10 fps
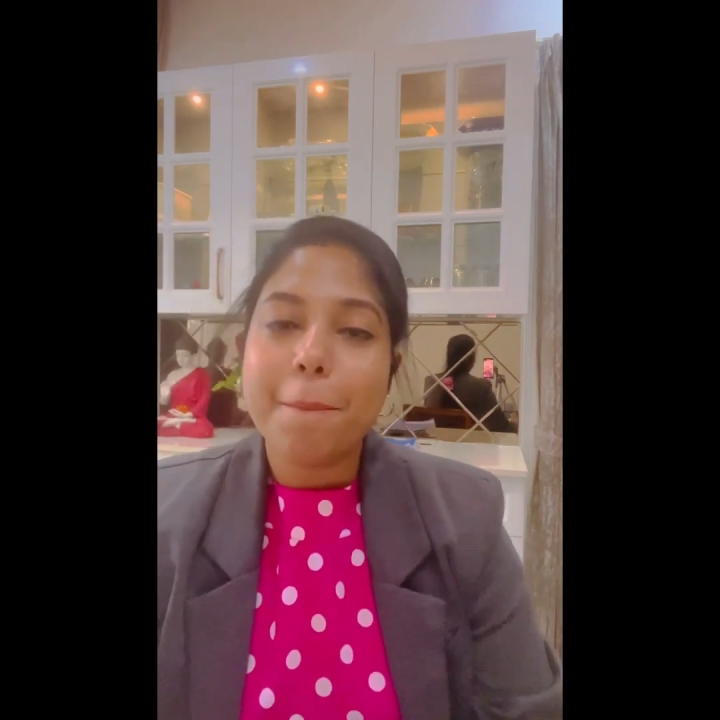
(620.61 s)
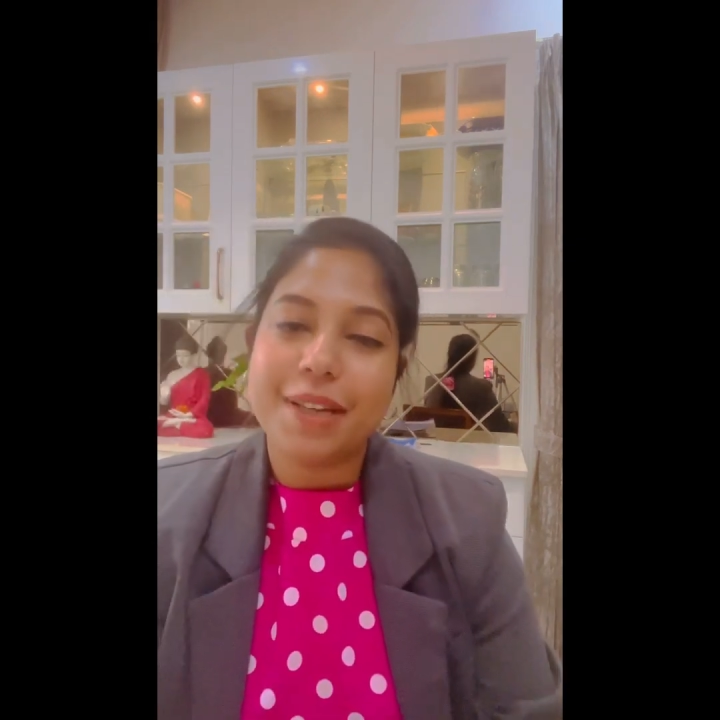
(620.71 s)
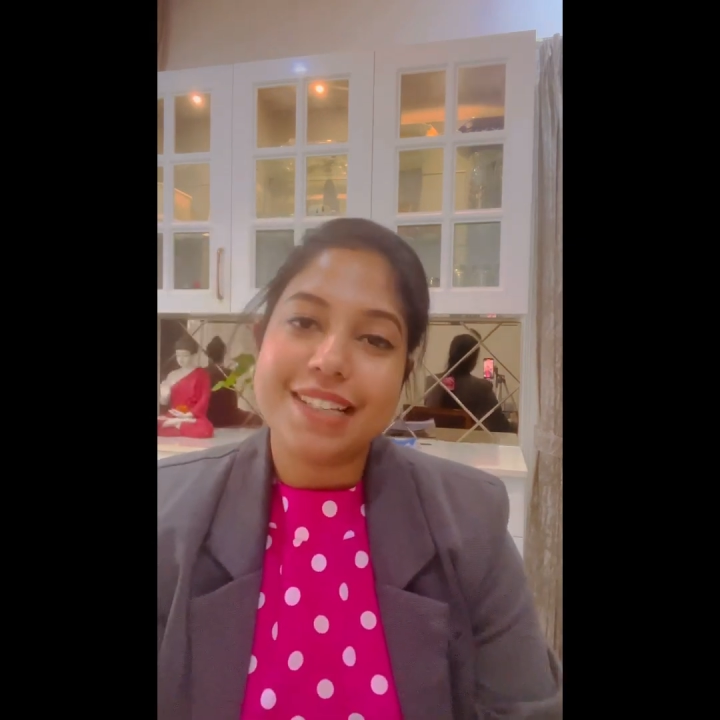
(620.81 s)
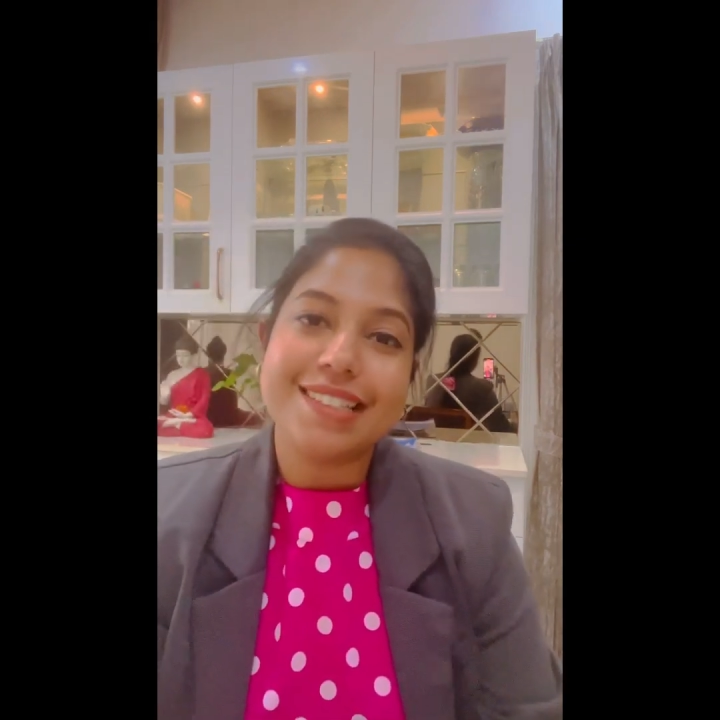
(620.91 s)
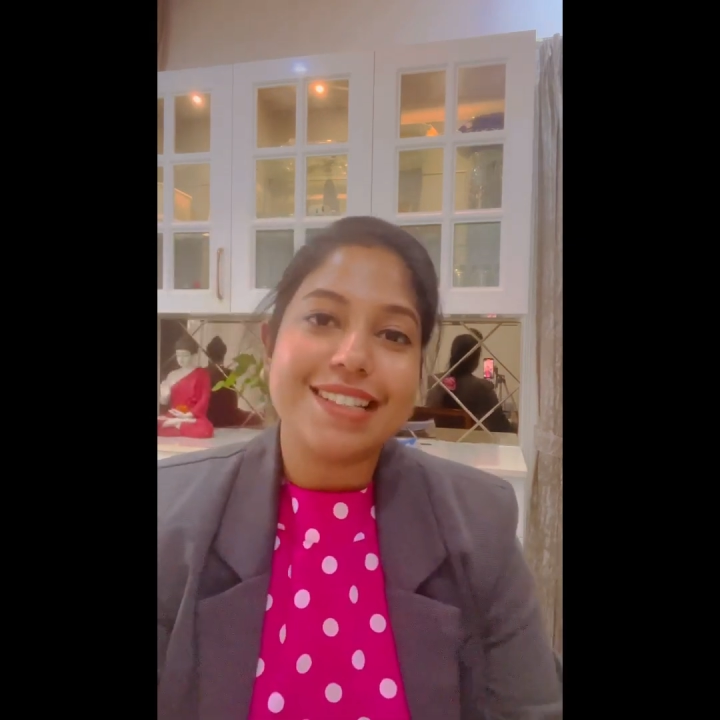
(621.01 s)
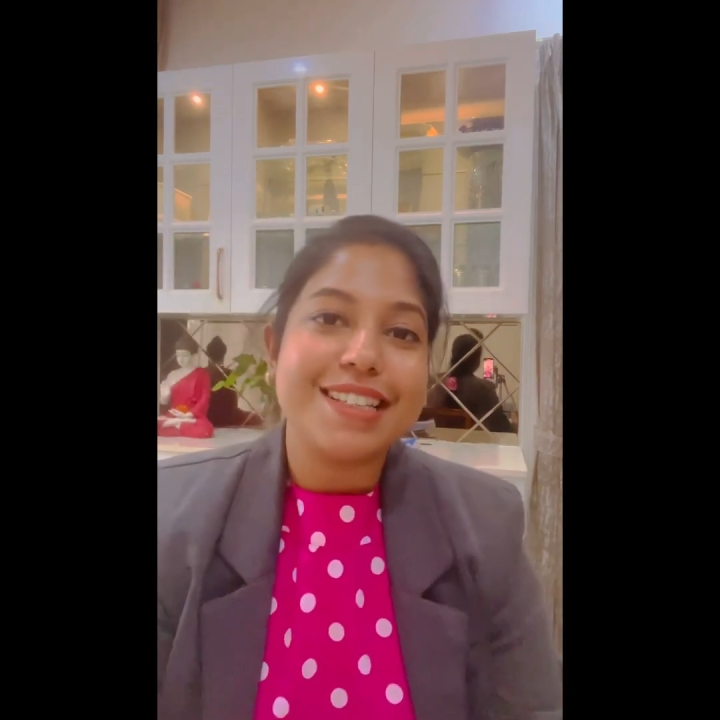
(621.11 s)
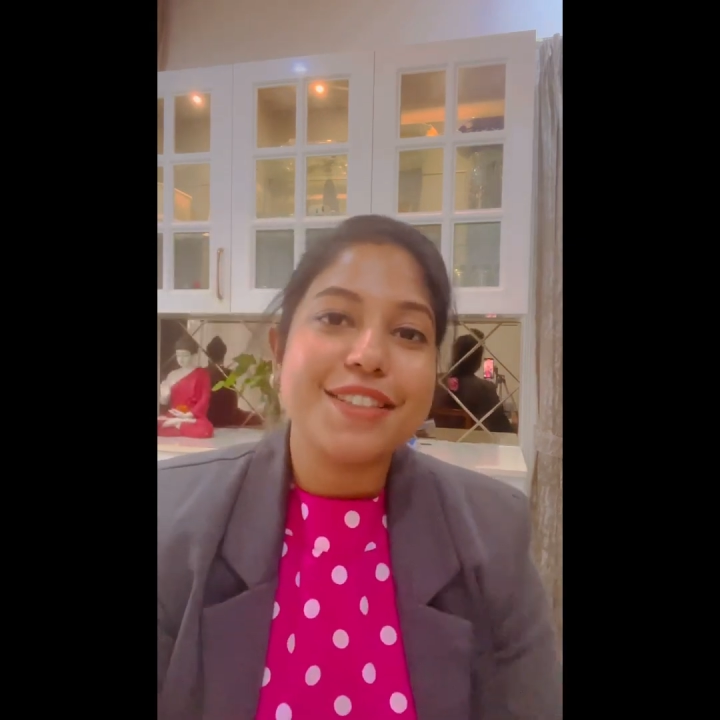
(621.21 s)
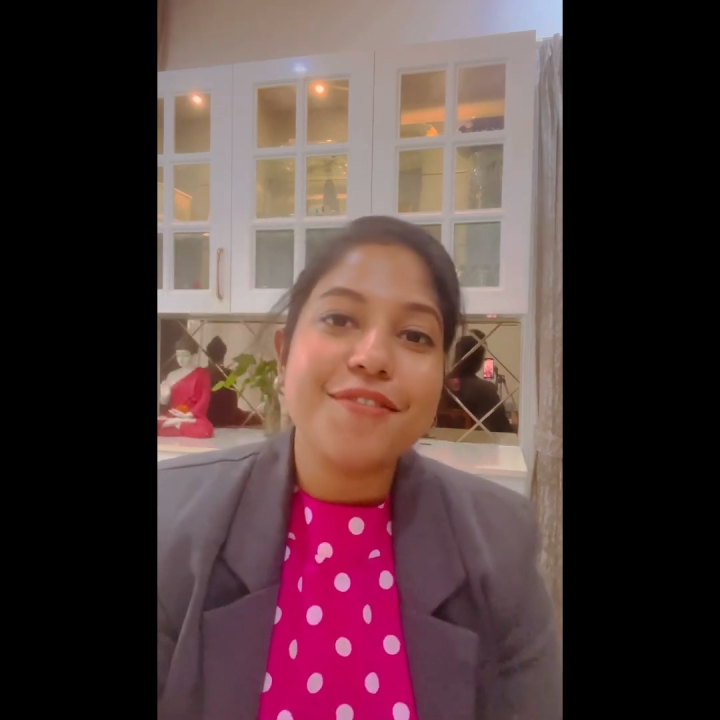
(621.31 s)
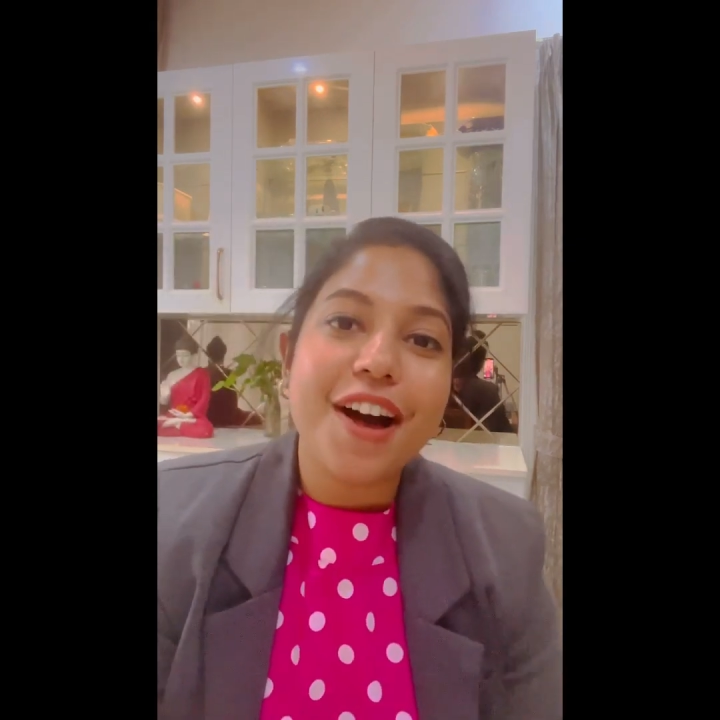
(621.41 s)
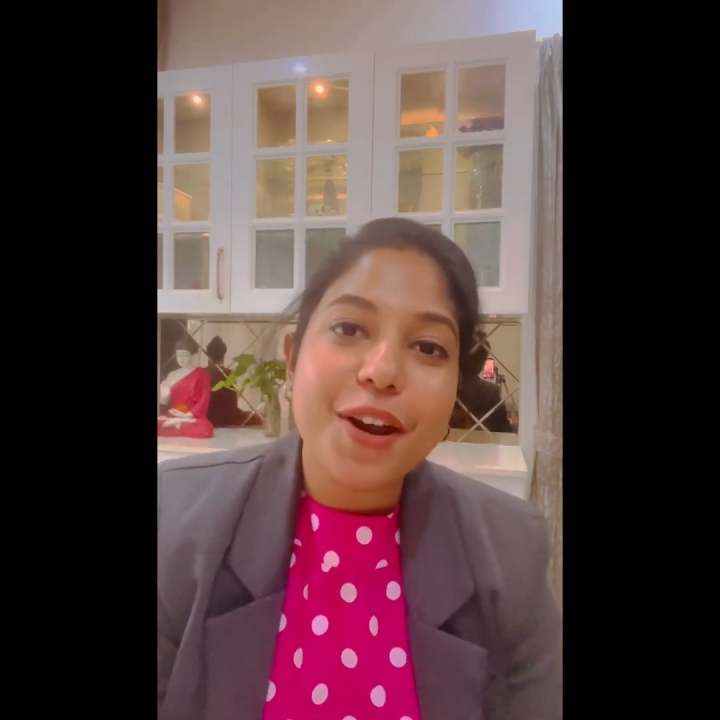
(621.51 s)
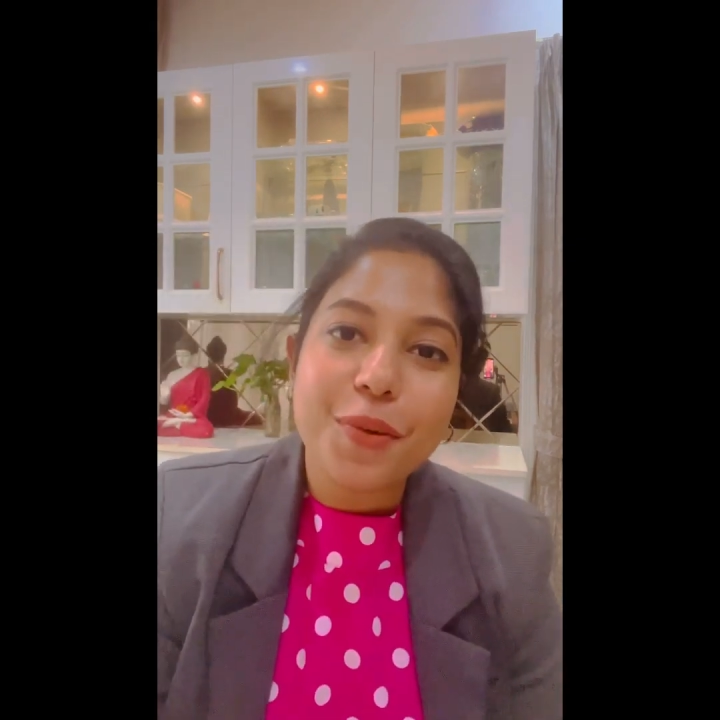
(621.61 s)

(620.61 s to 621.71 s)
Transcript: because it is far